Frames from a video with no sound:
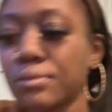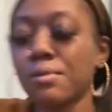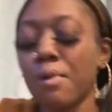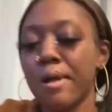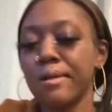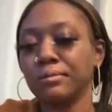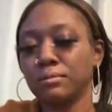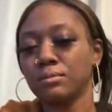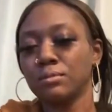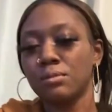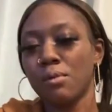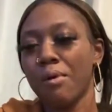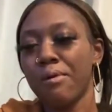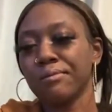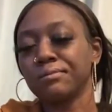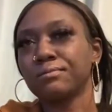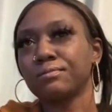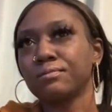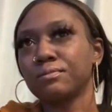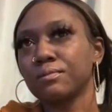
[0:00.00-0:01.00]
because I put it back
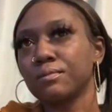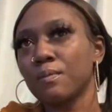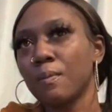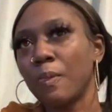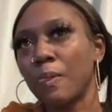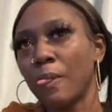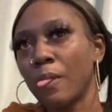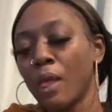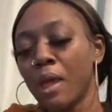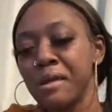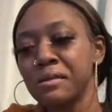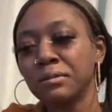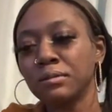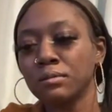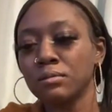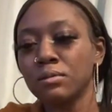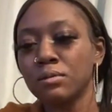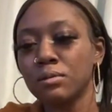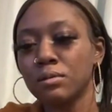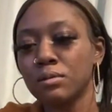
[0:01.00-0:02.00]
together with some Gorilla Glue right there
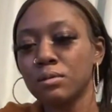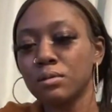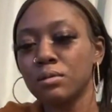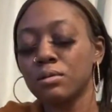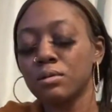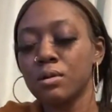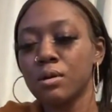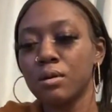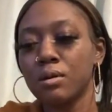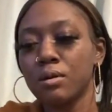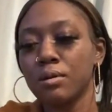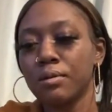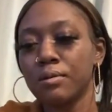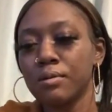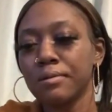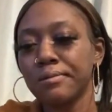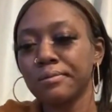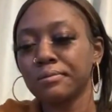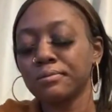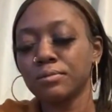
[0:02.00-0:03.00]
because it was already.